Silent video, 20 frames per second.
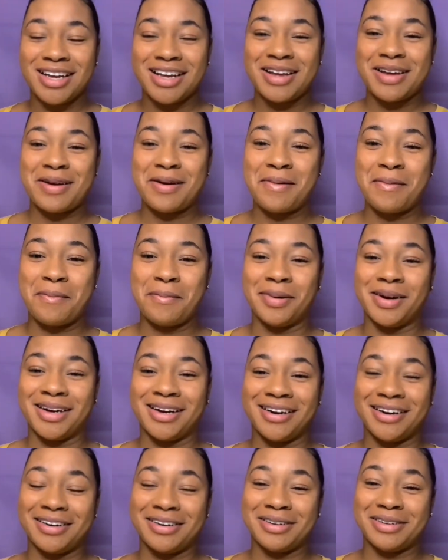But
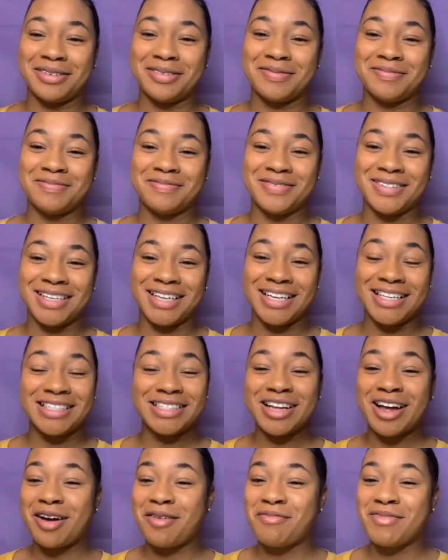he
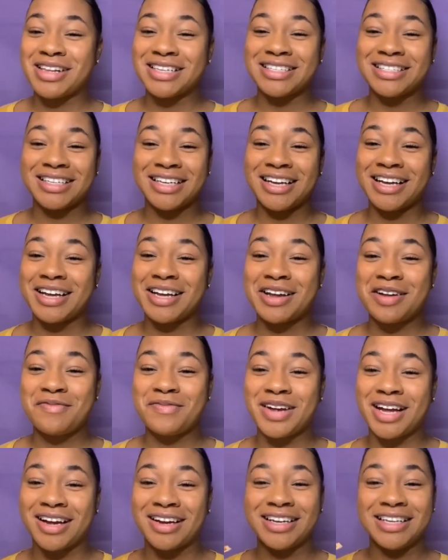saw my son come
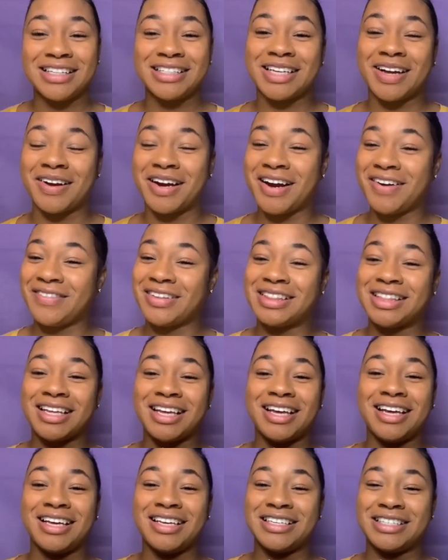out. He saw
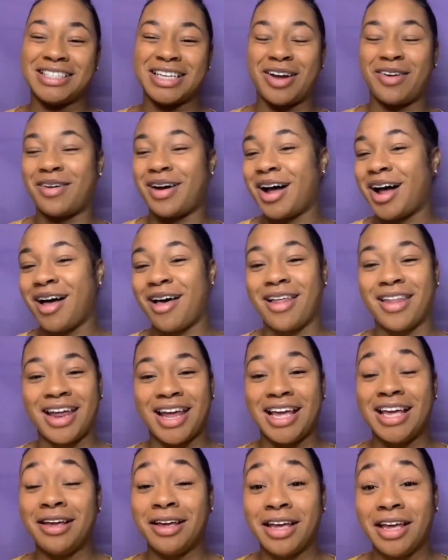everything. He saw all that.
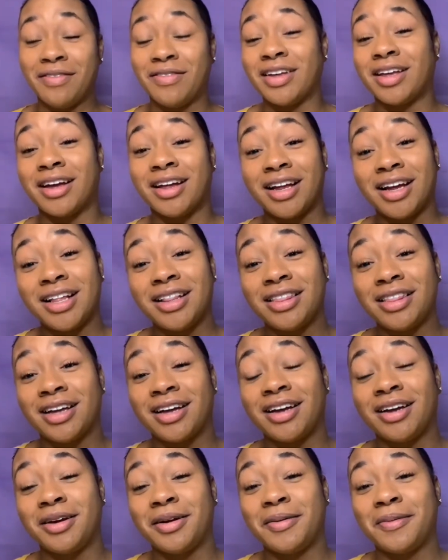He even cut
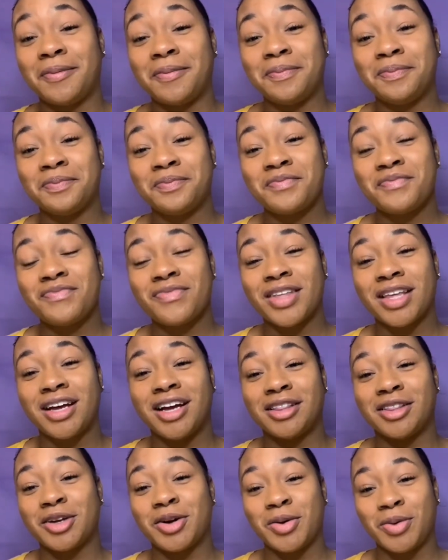
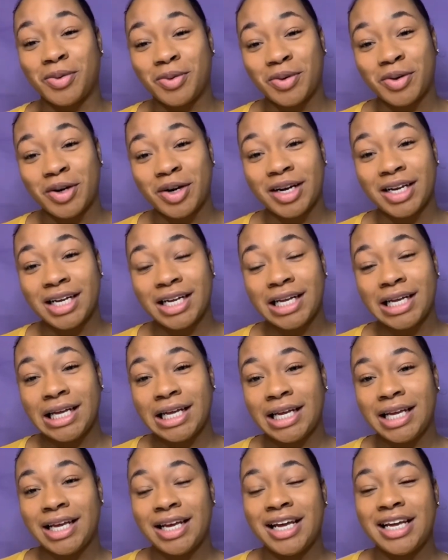the cord.
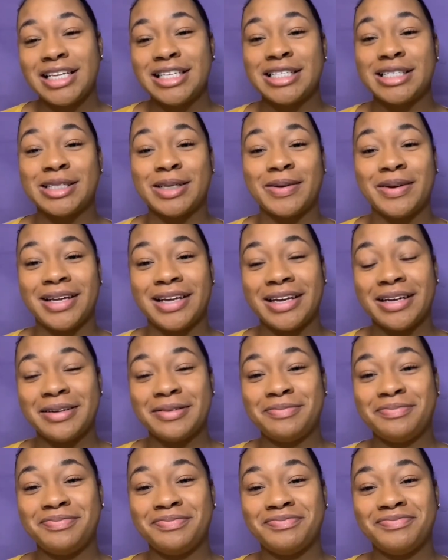So yeah.
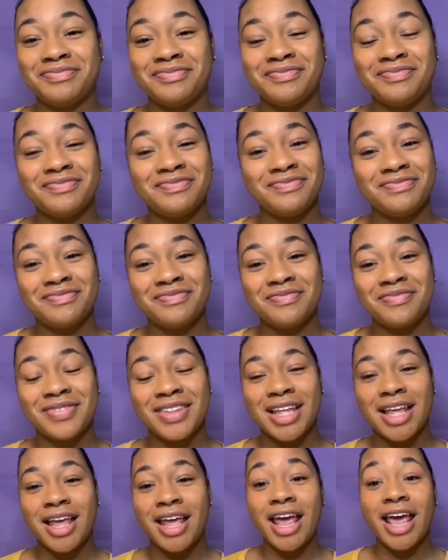
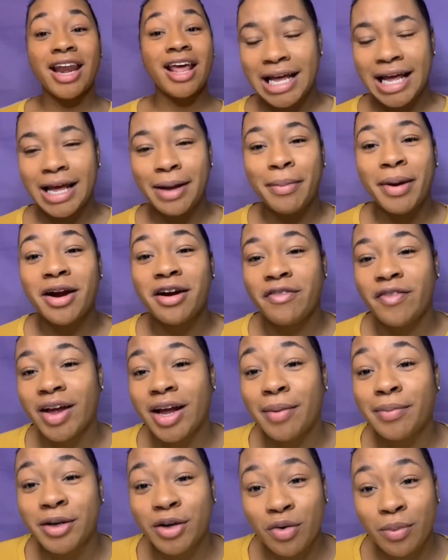And matter of fact,
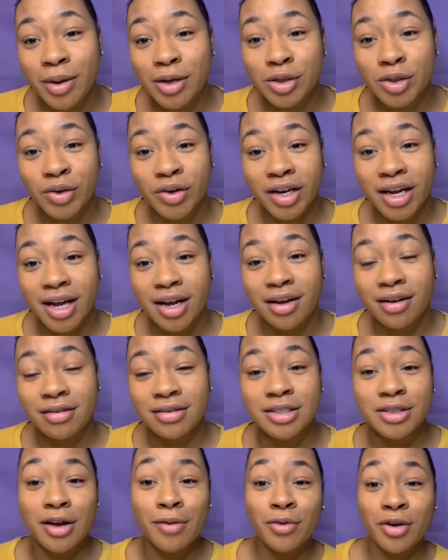I'm done with my story, y'all.
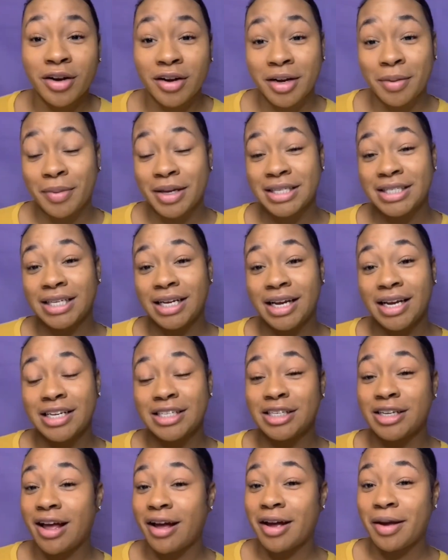So I'm gonna go get my son
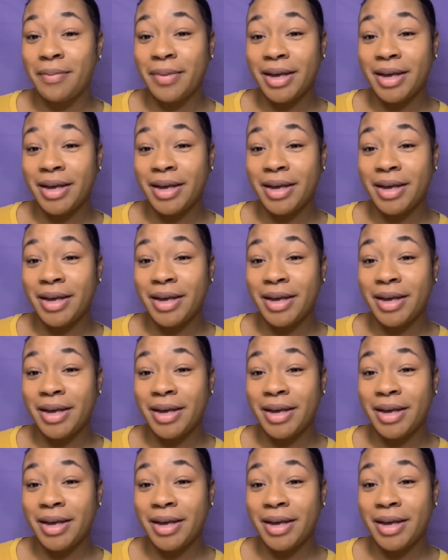so y'all can meet